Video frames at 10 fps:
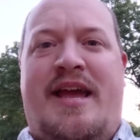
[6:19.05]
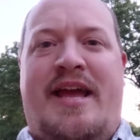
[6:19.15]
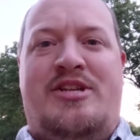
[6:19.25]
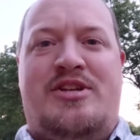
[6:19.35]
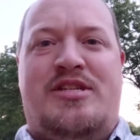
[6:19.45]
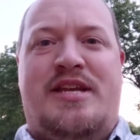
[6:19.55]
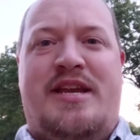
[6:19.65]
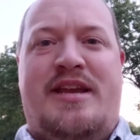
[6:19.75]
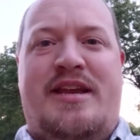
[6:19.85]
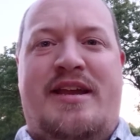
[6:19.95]

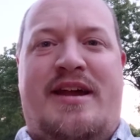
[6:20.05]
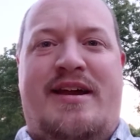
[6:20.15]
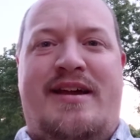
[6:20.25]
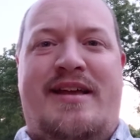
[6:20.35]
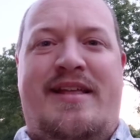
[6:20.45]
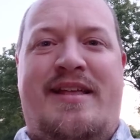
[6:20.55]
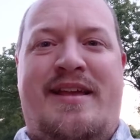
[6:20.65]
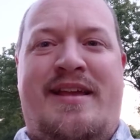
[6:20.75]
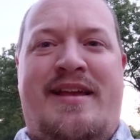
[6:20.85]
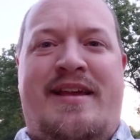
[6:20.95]
interesting
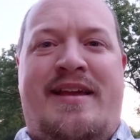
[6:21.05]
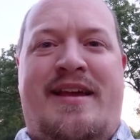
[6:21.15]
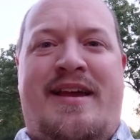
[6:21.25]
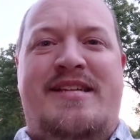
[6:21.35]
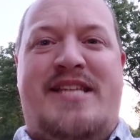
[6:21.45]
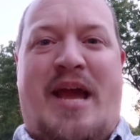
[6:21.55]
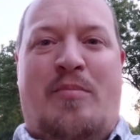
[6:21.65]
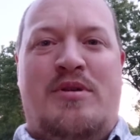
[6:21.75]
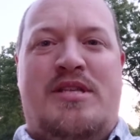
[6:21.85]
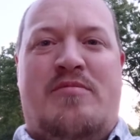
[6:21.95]

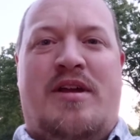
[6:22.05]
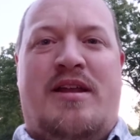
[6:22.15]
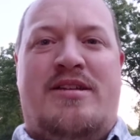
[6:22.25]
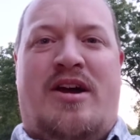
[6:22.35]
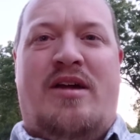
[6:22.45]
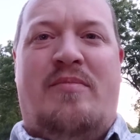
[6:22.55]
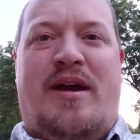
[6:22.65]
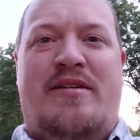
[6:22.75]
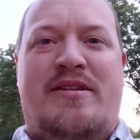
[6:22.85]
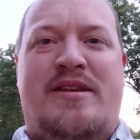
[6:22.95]
examples that we're going to talk
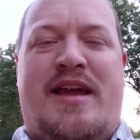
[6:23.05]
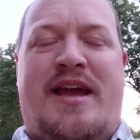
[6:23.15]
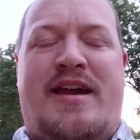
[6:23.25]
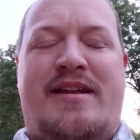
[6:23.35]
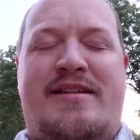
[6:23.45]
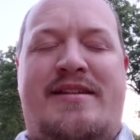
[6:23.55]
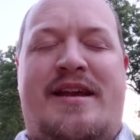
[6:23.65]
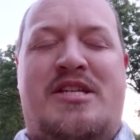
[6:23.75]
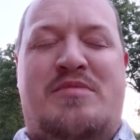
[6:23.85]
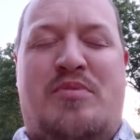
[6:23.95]
about and
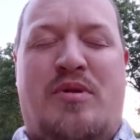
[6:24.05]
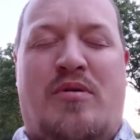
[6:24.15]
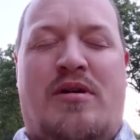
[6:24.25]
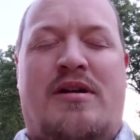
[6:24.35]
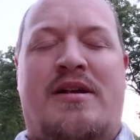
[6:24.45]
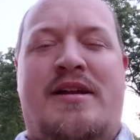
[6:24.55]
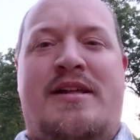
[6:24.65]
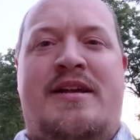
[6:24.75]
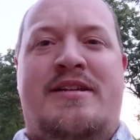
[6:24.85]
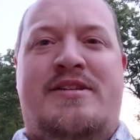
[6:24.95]
explore
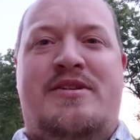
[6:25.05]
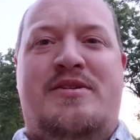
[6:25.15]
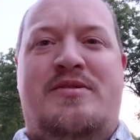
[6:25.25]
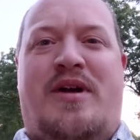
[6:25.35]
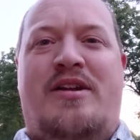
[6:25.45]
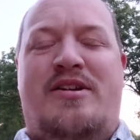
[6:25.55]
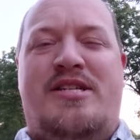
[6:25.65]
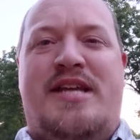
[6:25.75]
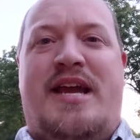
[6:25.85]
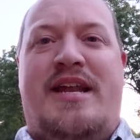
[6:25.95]
to
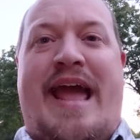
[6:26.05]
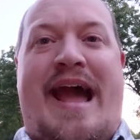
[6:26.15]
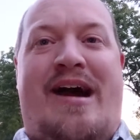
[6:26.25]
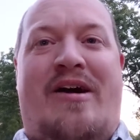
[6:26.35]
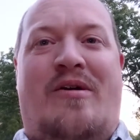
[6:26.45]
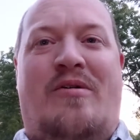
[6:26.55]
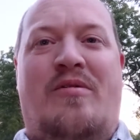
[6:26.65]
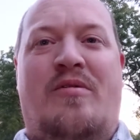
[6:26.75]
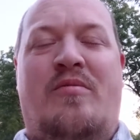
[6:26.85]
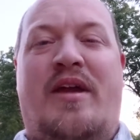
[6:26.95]
understand how
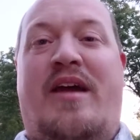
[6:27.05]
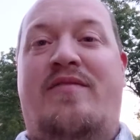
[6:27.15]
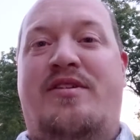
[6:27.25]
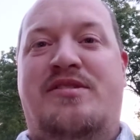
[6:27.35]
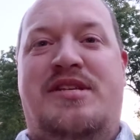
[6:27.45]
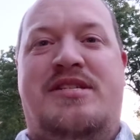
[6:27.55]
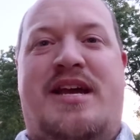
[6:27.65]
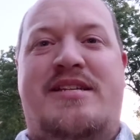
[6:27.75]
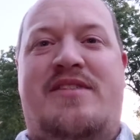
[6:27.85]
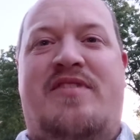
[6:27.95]
we have used the
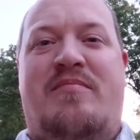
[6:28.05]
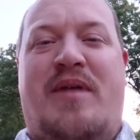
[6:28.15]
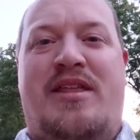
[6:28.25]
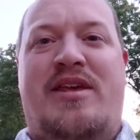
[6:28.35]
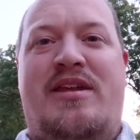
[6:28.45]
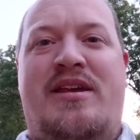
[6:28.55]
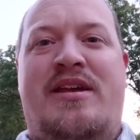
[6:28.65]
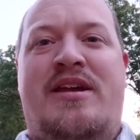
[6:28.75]
scientific method